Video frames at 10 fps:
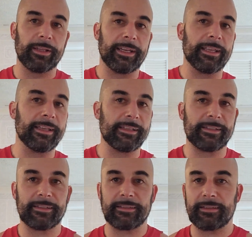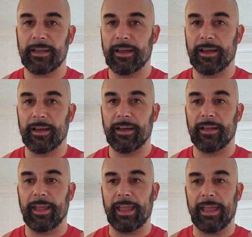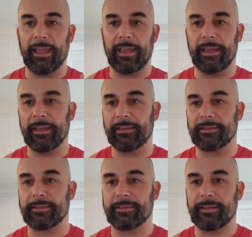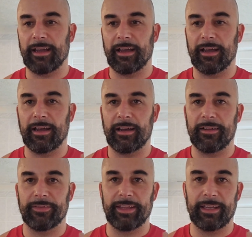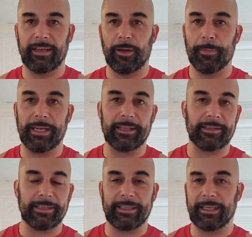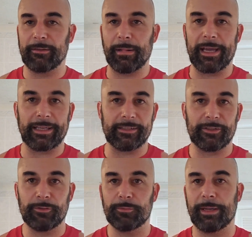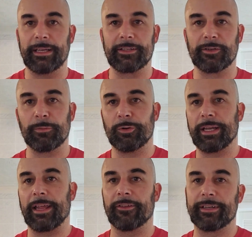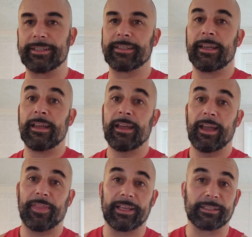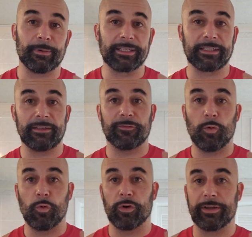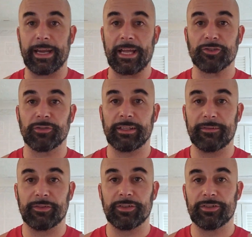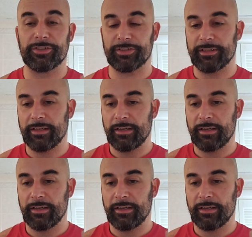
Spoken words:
it is, and then immediately getting back into maintenance or bulk calories. I think especially for natural lifters,